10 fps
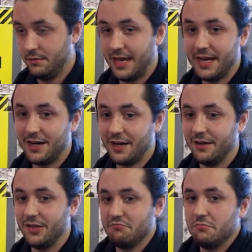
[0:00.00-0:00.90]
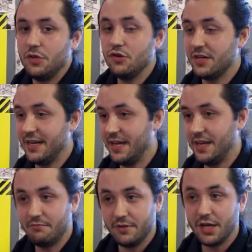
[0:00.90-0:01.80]
They are usually
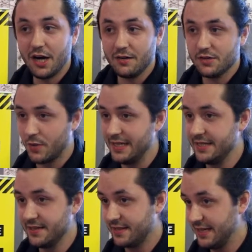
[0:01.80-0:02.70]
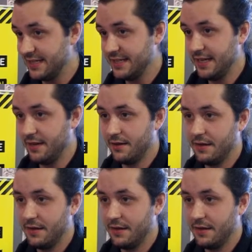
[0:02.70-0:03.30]
young, 20 to 30.